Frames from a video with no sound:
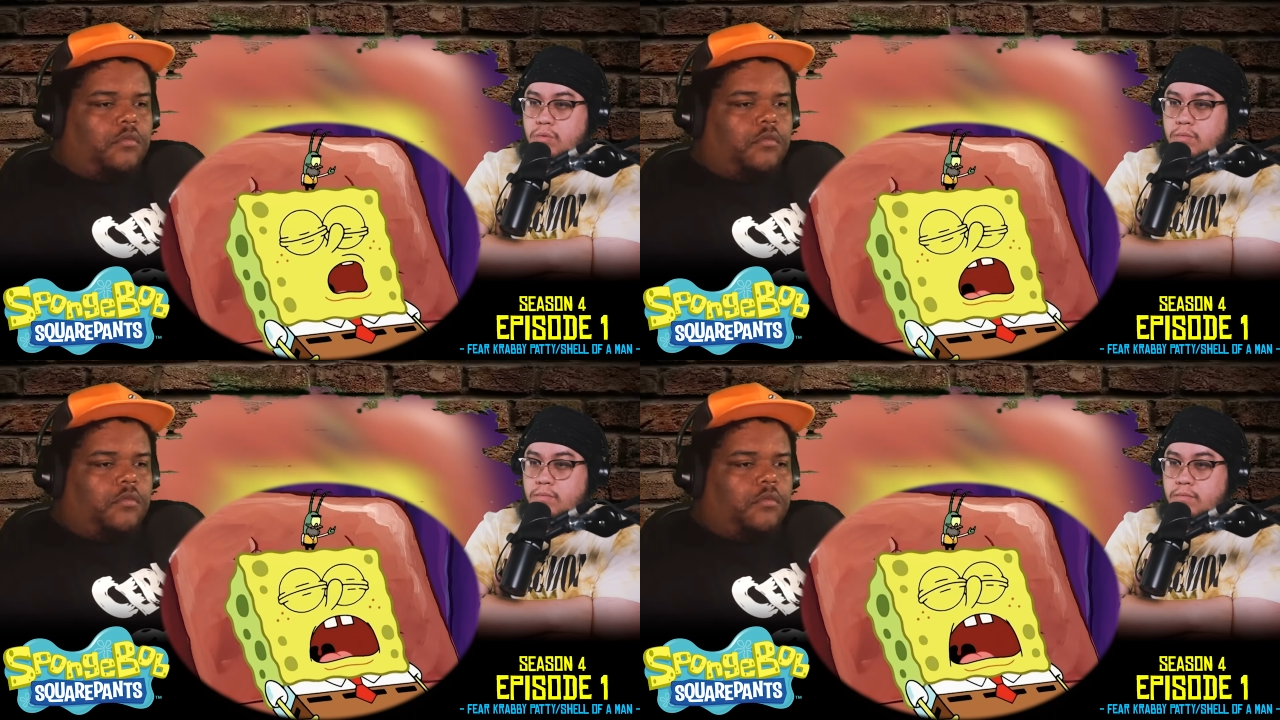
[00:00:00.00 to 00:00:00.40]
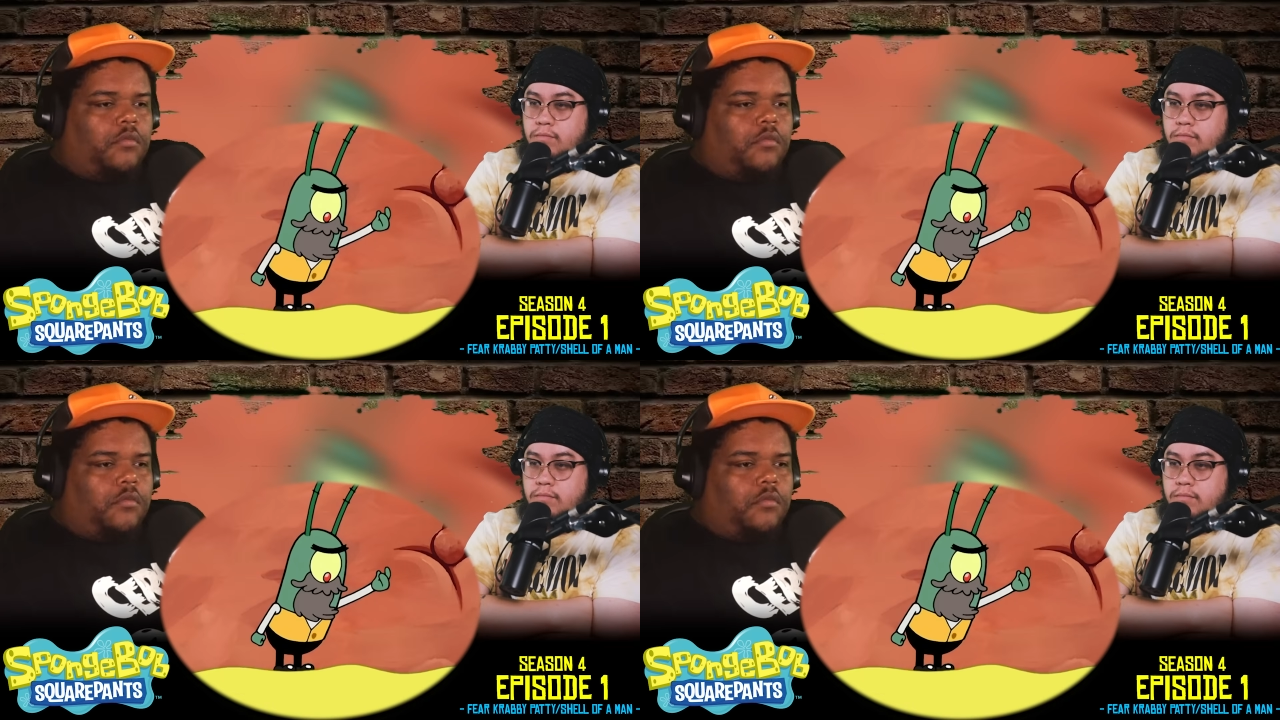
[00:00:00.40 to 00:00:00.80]

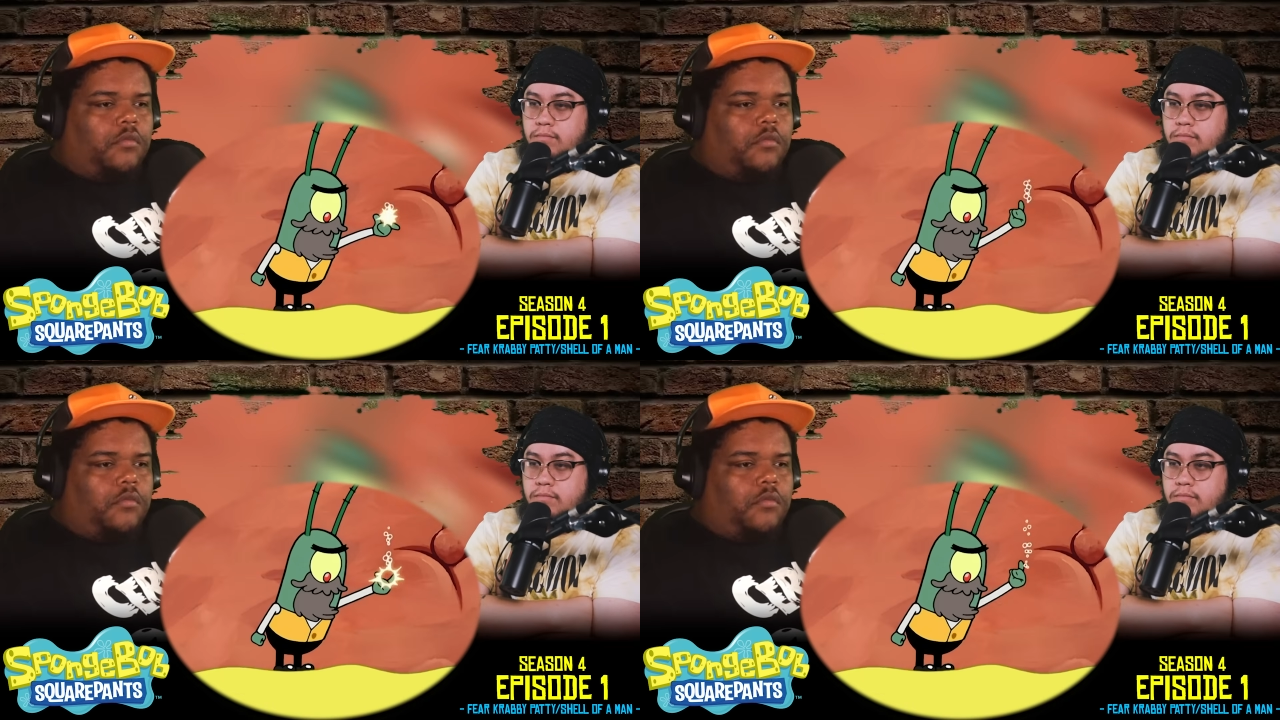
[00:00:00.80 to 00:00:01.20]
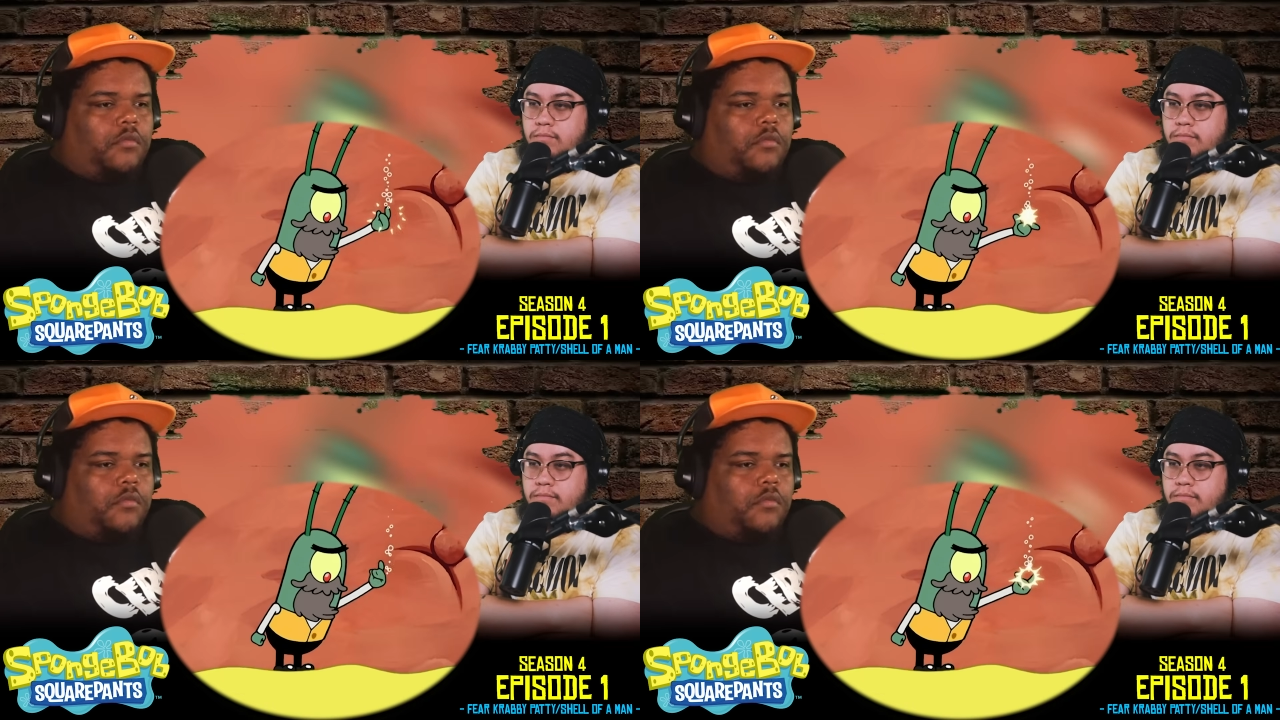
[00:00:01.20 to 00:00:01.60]

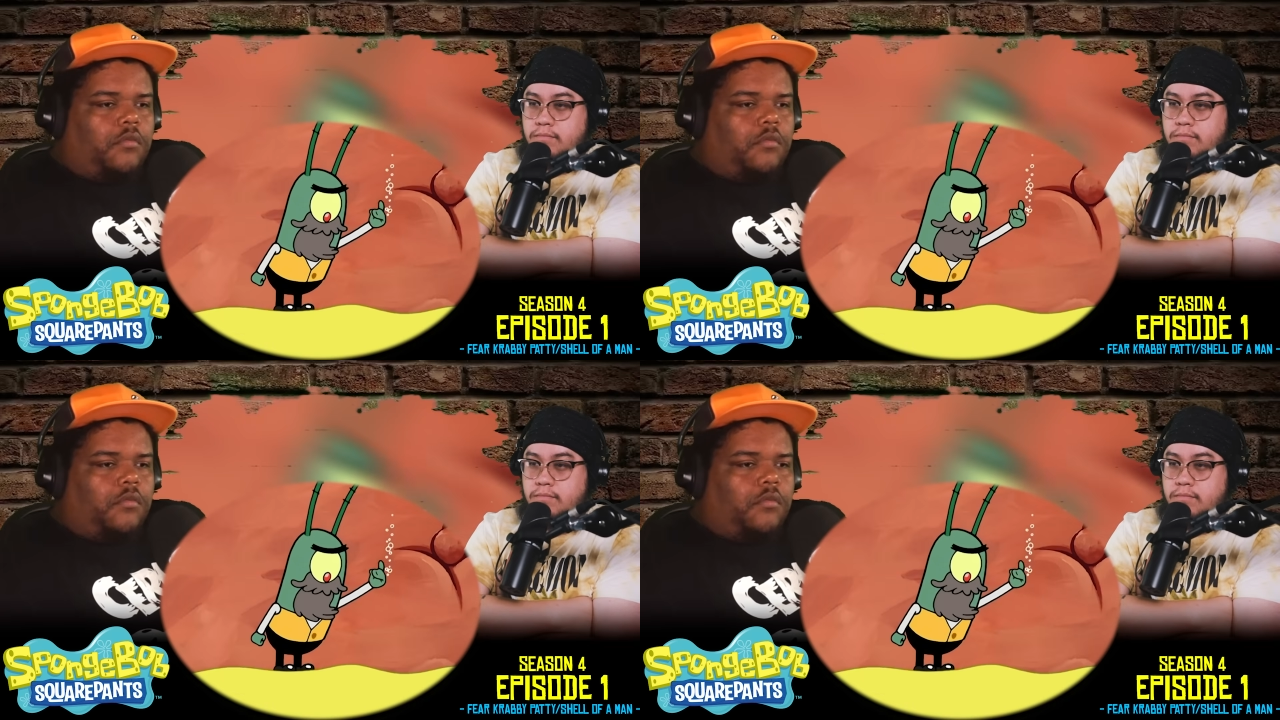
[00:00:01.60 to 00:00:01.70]
(no one is talking)